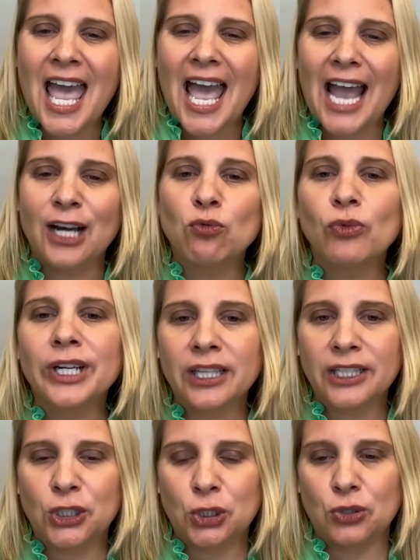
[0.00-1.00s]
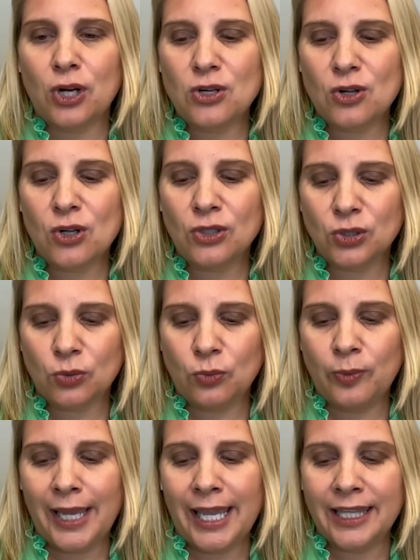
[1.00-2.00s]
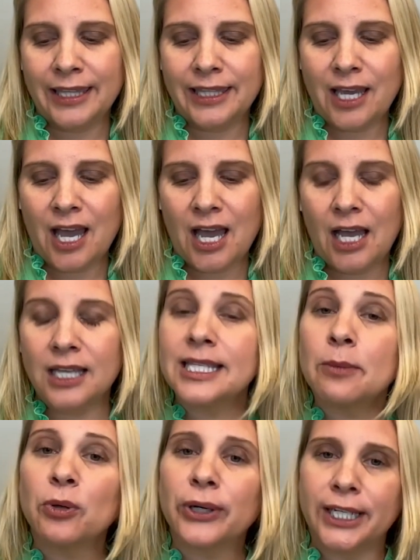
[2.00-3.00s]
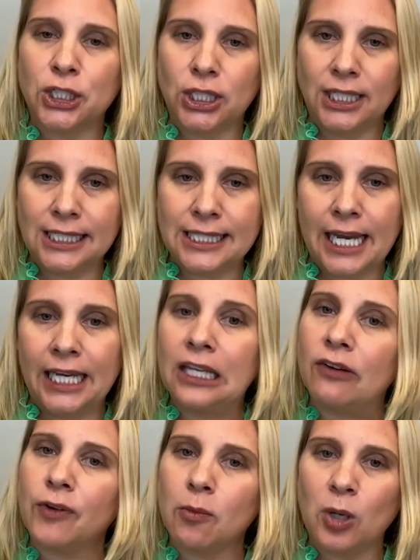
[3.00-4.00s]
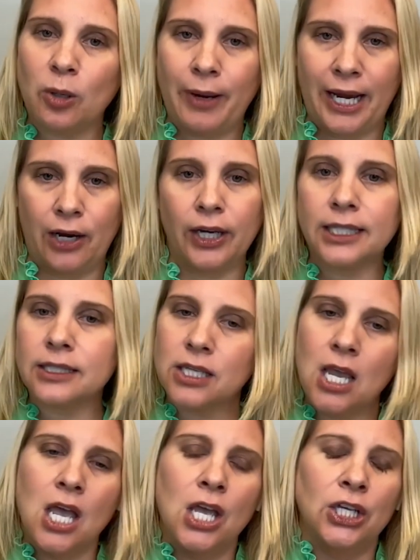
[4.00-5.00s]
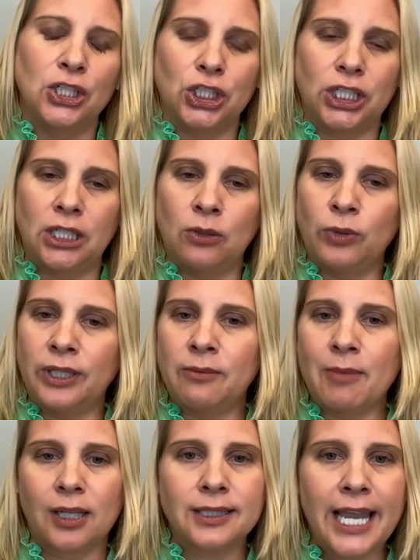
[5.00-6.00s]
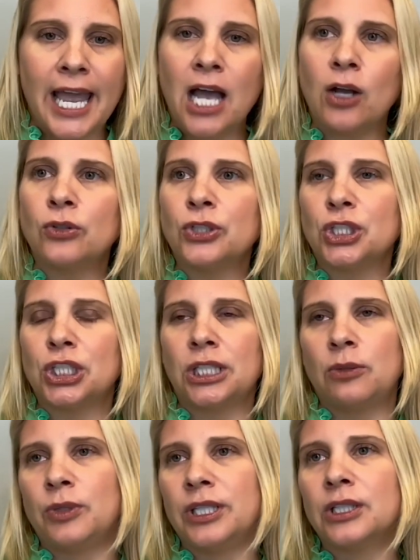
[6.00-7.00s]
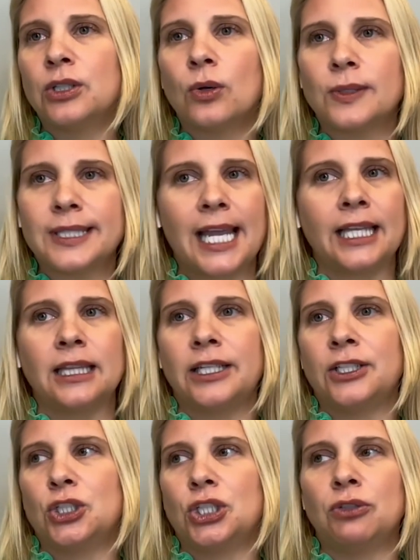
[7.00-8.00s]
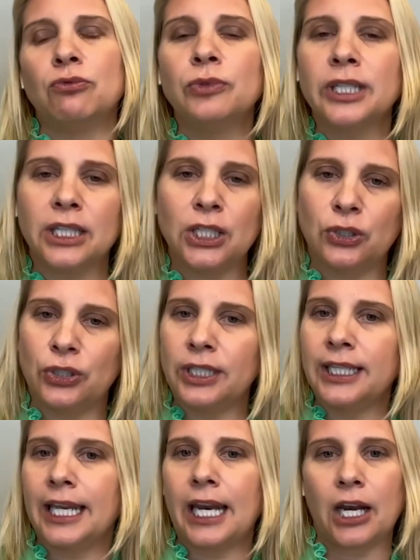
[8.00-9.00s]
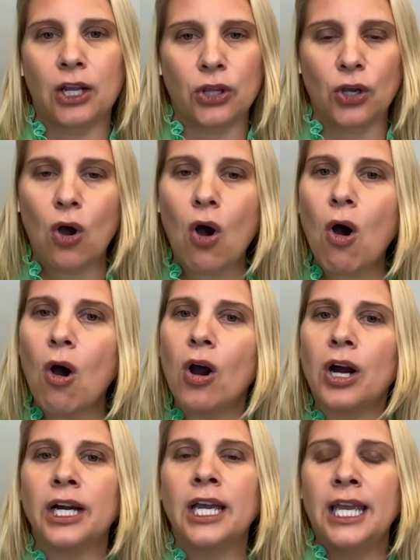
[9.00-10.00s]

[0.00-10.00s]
and really struggled with separation anxiety from her parents. She would melt down, she would go silent, she really couldn't get out of the car,